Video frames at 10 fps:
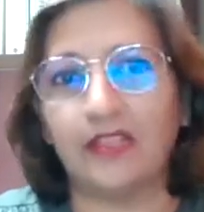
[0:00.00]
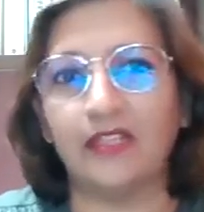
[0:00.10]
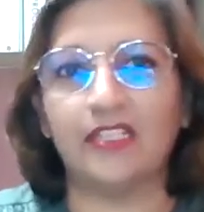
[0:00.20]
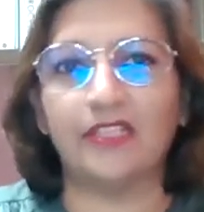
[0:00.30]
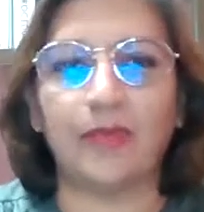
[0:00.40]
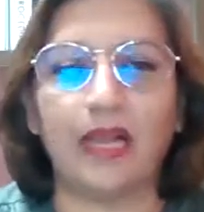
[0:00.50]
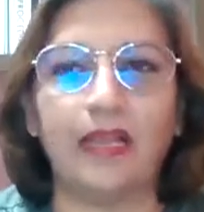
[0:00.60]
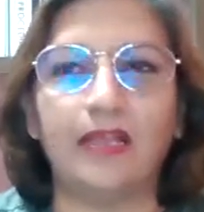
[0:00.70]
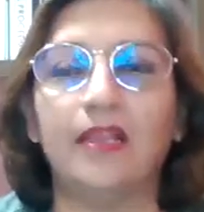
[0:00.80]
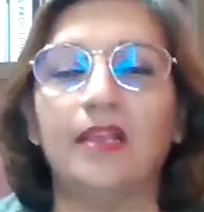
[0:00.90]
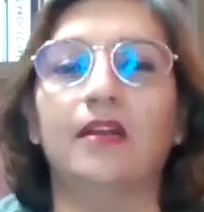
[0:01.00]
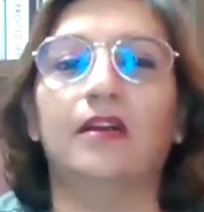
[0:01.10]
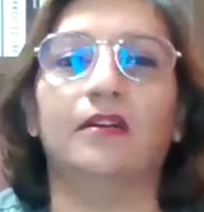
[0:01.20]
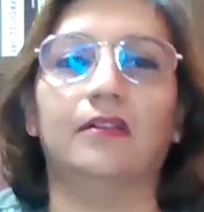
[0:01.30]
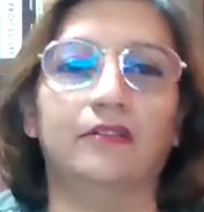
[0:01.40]
whether it's by,
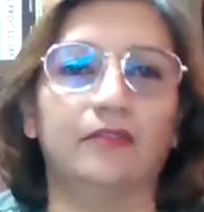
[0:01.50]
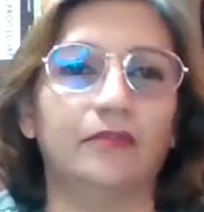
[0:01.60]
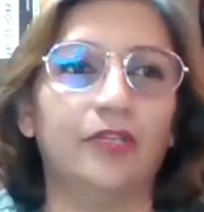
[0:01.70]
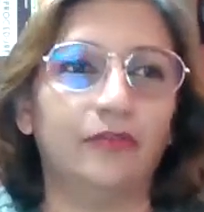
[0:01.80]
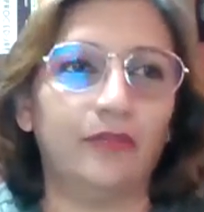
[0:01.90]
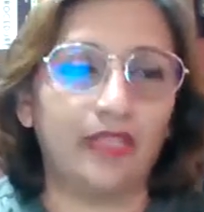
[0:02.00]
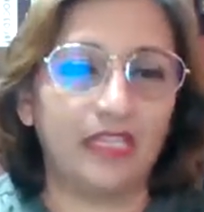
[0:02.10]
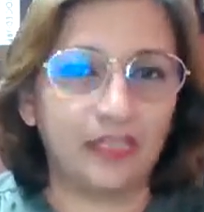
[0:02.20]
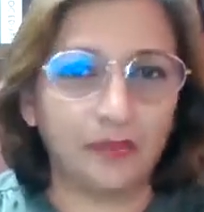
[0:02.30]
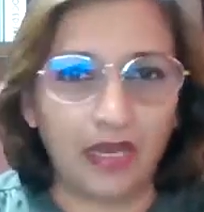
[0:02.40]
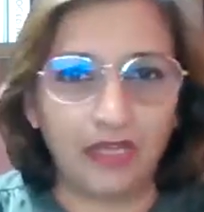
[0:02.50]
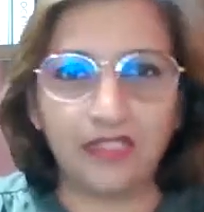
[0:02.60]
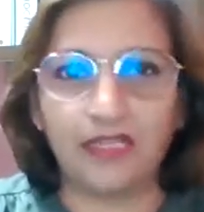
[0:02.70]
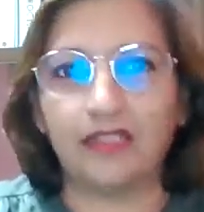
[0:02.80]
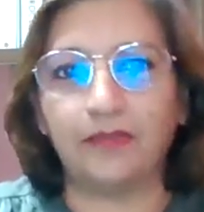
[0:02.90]
whether it's
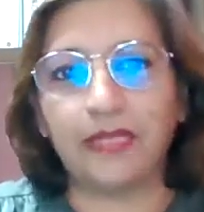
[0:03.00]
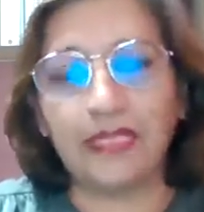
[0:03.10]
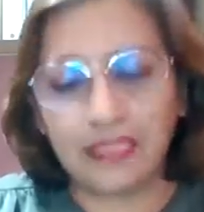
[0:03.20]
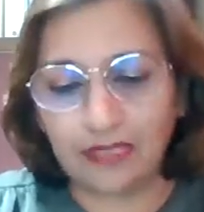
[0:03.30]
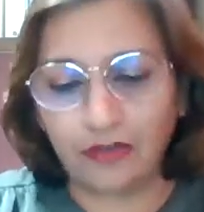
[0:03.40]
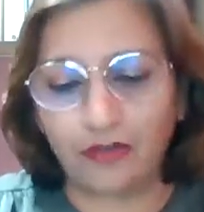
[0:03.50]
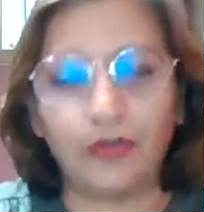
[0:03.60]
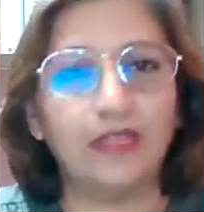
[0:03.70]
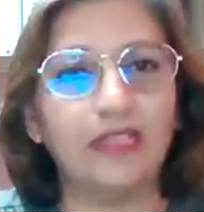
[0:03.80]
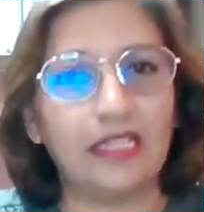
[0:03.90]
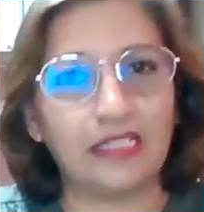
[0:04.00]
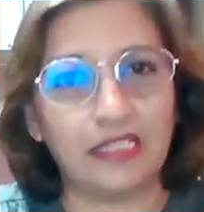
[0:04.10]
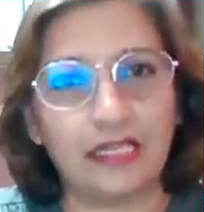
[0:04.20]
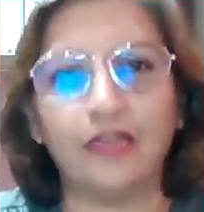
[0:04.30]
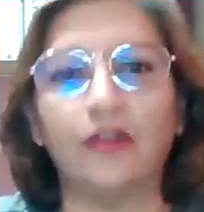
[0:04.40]
passed at the meeting or whether there's a
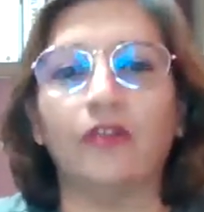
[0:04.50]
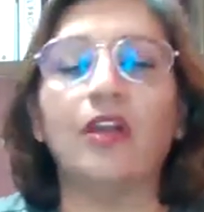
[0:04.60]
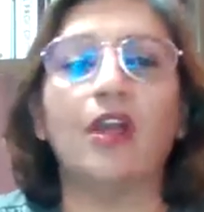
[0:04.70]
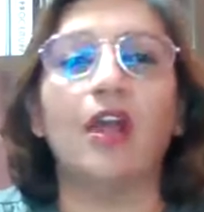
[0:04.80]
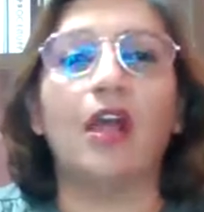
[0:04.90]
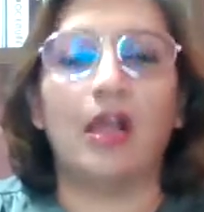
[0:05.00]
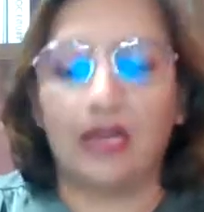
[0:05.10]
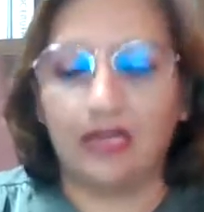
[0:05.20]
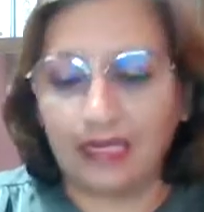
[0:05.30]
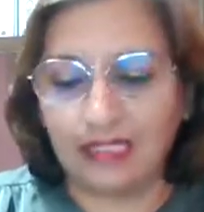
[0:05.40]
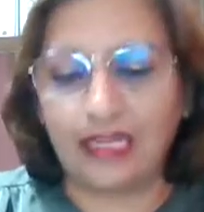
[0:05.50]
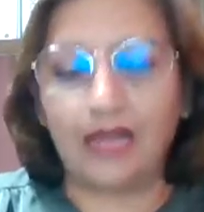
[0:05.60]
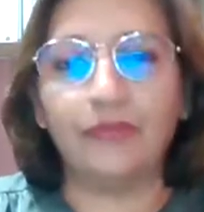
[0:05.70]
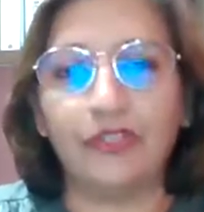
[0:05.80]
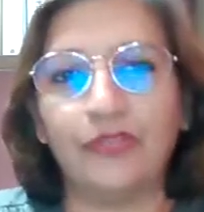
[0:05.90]
deadlock. Let's
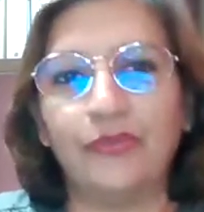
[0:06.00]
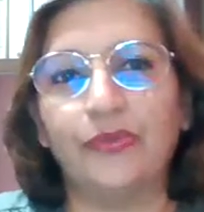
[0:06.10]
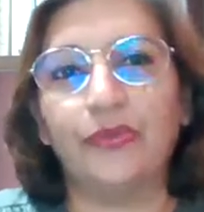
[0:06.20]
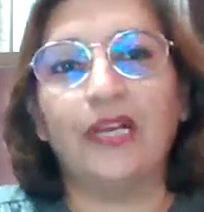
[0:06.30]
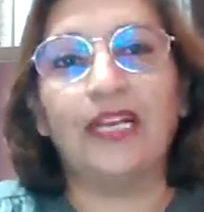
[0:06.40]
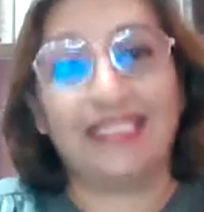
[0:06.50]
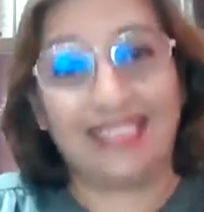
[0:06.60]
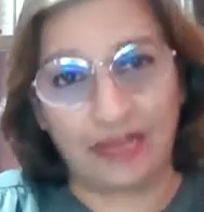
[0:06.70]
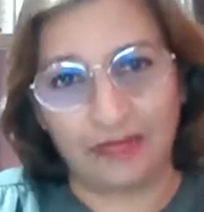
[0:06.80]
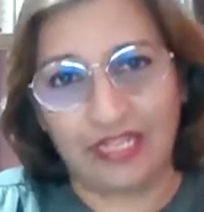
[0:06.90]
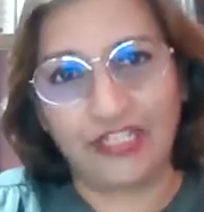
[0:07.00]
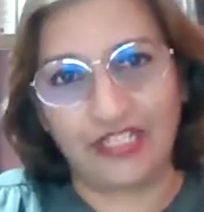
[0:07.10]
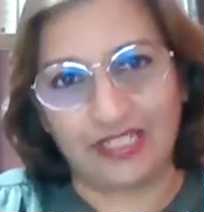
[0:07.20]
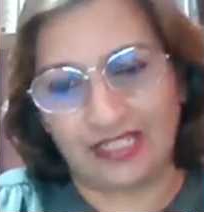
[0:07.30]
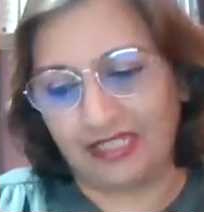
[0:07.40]
come to
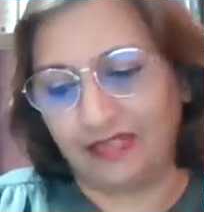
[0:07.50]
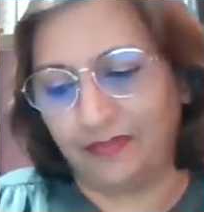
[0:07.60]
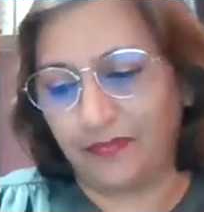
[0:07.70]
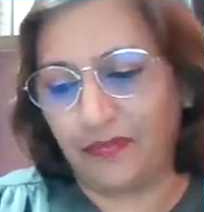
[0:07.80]
damages.